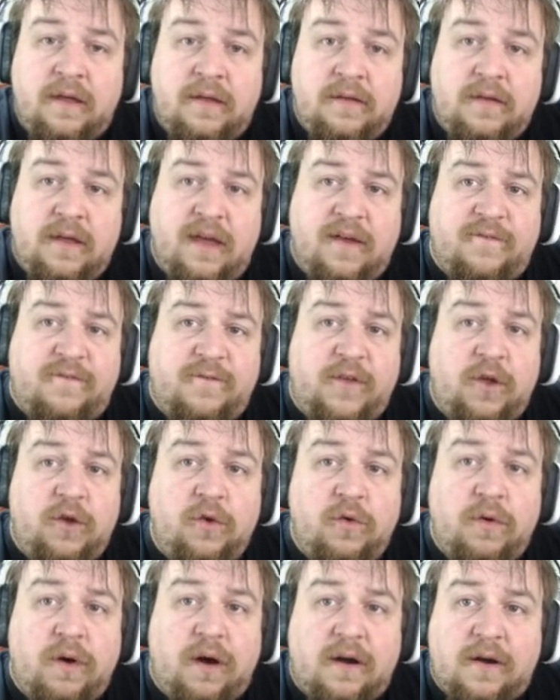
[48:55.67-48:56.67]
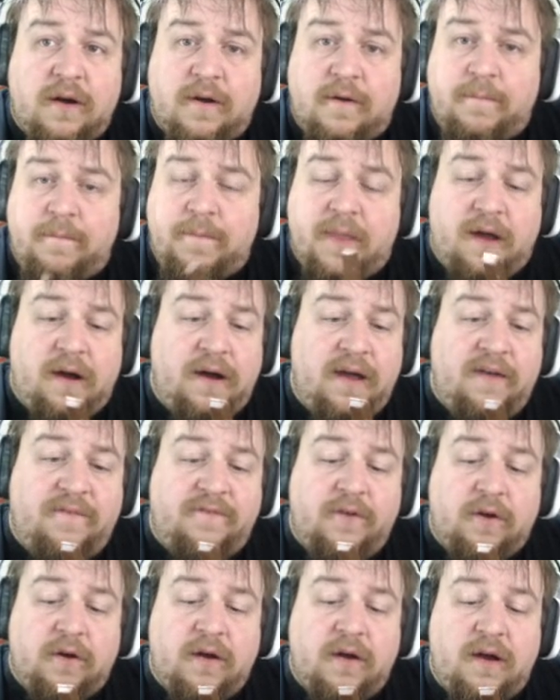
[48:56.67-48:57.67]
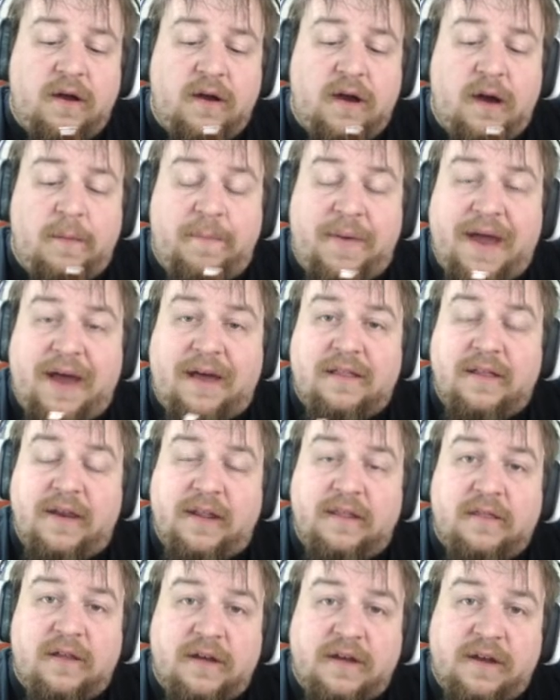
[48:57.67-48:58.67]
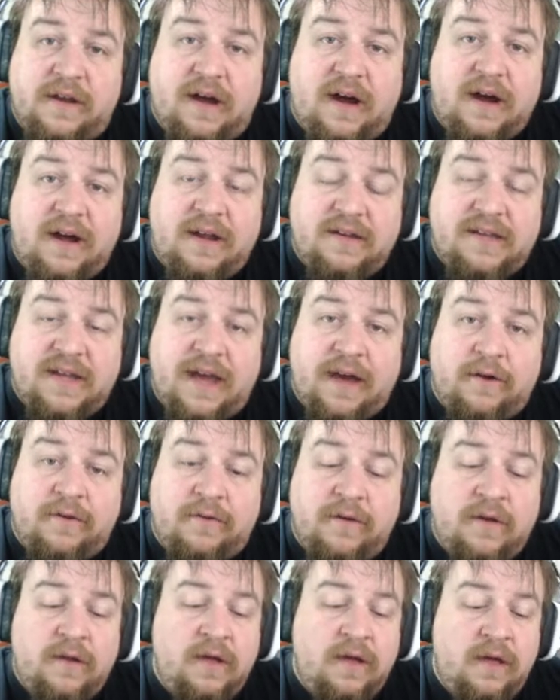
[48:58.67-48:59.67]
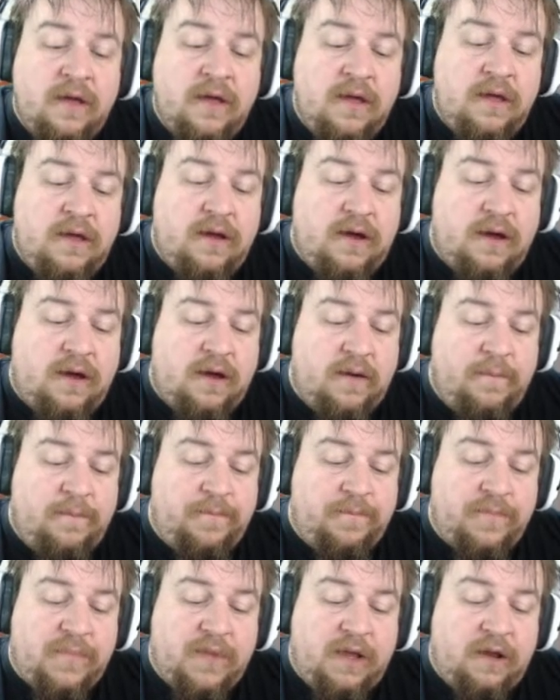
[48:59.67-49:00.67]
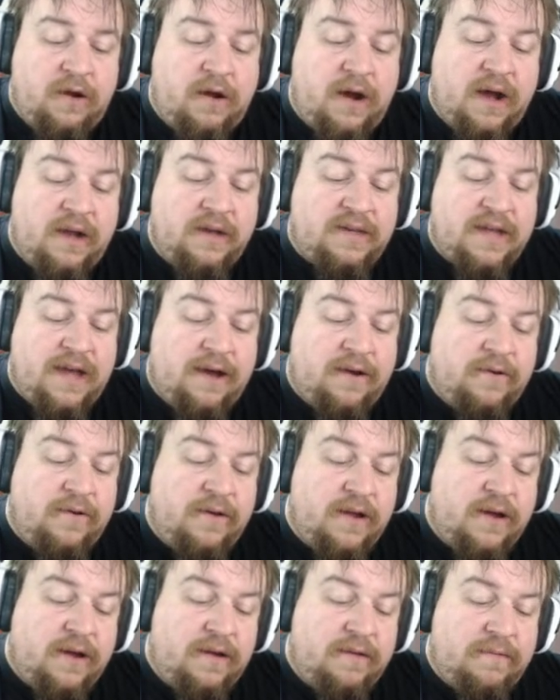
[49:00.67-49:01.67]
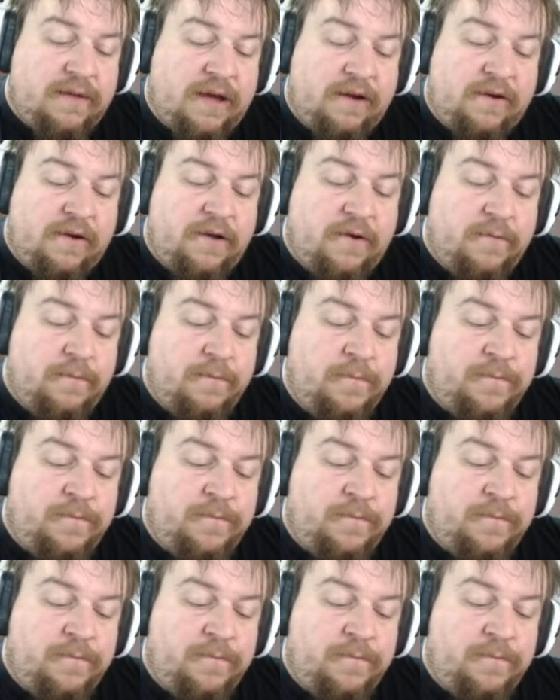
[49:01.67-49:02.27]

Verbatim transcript: If you are, uh, if you're a, a Paladin looking to hunt down, um, you know, hunt down, uh, I don't know,